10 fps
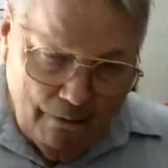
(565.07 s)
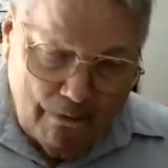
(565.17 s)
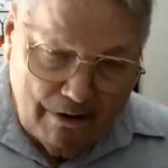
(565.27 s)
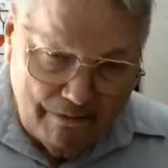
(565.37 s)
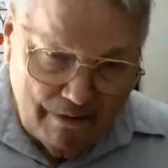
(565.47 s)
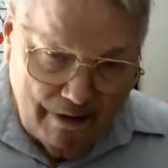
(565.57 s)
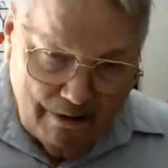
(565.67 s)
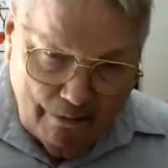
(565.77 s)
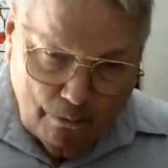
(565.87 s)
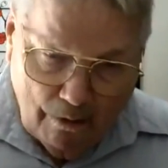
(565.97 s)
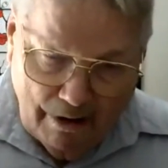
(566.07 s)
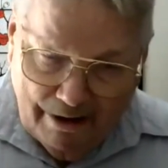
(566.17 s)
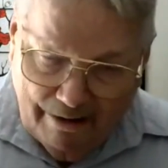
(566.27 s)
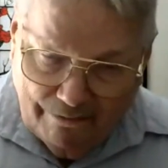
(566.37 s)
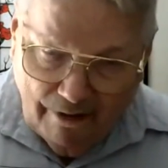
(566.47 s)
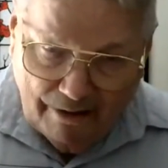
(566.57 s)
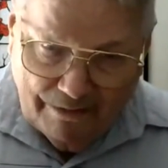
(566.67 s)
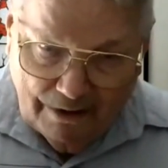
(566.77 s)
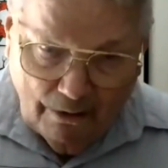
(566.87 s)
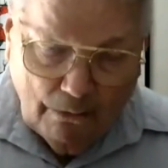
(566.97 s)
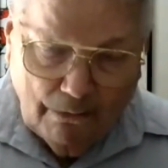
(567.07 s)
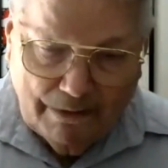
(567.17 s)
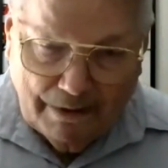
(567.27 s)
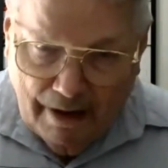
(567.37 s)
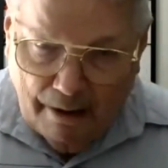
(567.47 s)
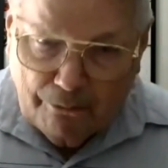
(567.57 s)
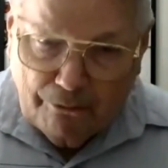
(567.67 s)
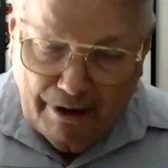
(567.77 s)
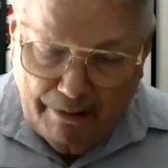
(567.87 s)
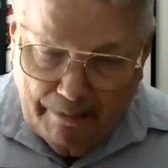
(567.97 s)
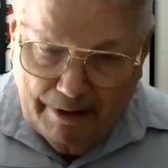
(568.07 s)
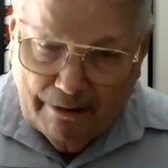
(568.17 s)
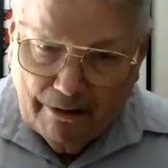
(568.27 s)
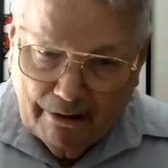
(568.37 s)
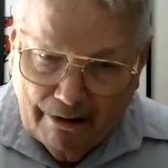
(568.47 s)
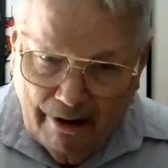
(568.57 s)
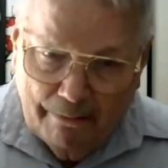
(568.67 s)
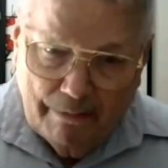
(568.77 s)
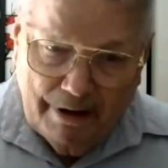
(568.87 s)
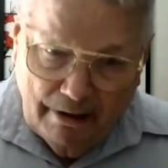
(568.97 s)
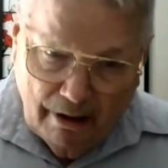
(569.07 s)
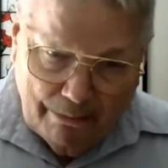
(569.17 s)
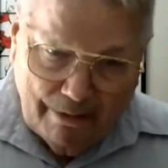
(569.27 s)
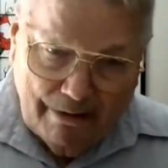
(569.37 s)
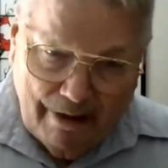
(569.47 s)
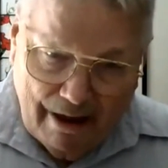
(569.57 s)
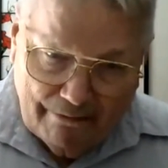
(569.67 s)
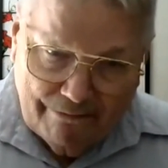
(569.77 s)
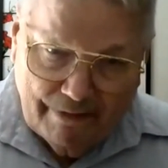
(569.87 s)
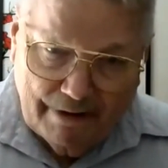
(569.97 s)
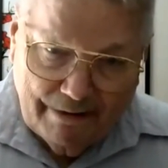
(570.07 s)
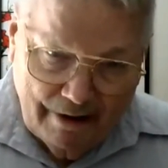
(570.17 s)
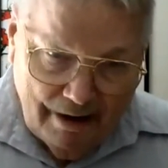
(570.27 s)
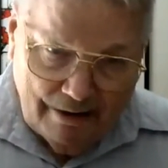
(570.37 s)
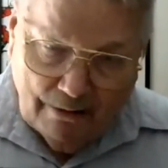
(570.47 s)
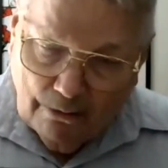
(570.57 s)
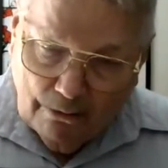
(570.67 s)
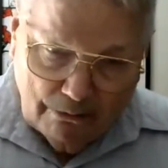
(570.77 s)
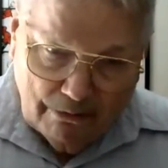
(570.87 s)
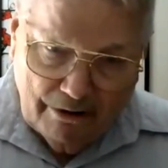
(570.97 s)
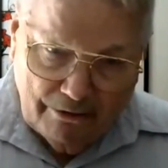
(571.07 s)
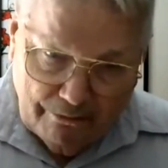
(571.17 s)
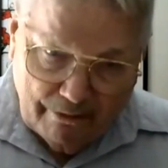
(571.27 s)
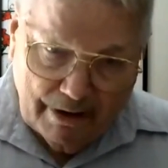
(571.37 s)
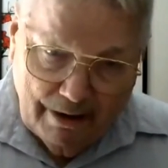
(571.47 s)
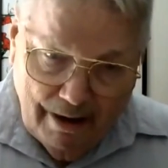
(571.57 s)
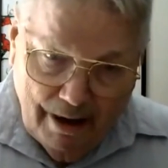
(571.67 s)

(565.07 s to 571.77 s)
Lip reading: one if not the only premier meetup outfit in the whole country.